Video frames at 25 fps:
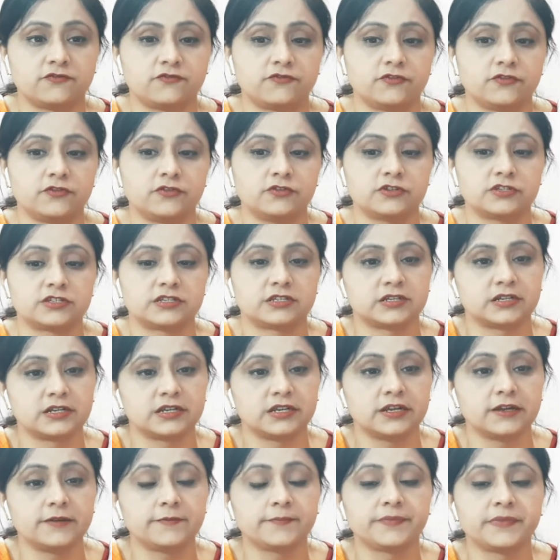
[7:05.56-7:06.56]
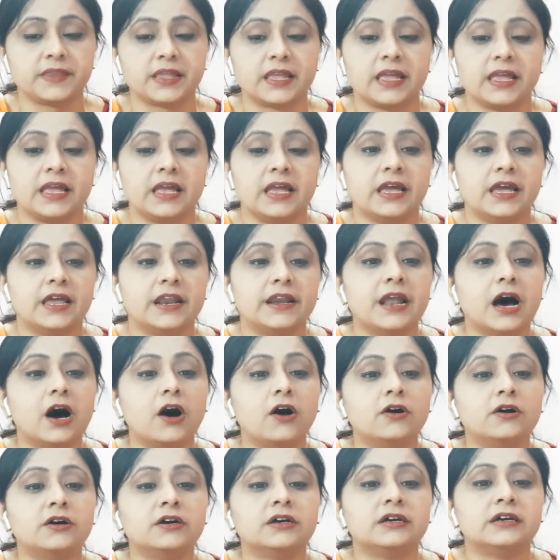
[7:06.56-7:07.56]
force. Yeah.
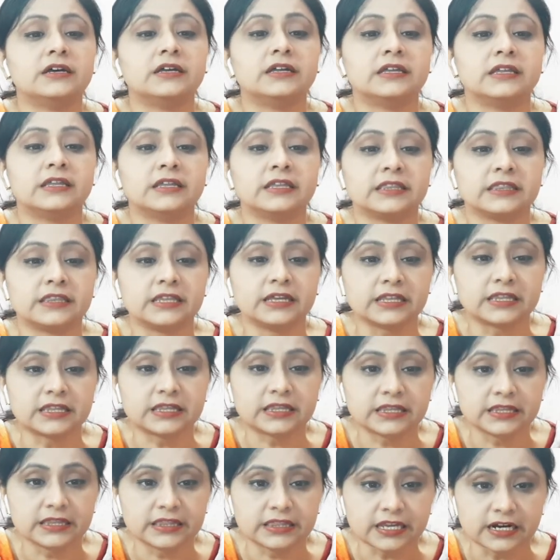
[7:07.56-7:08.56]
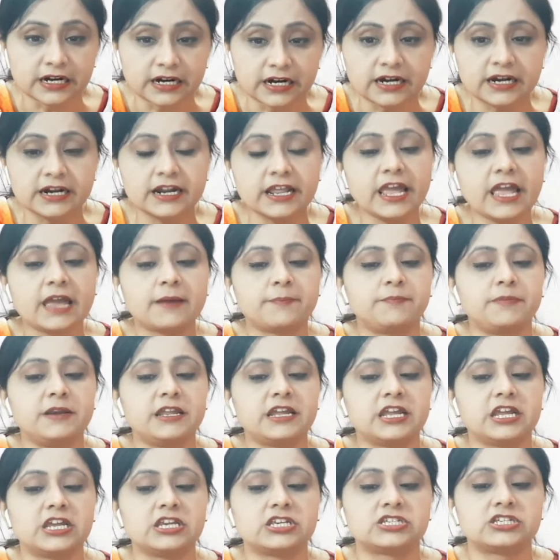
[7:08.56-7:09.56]
Now the third
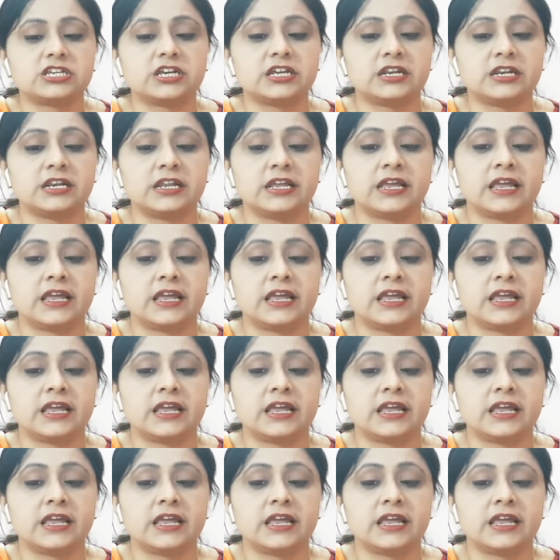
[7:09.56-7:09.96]
application,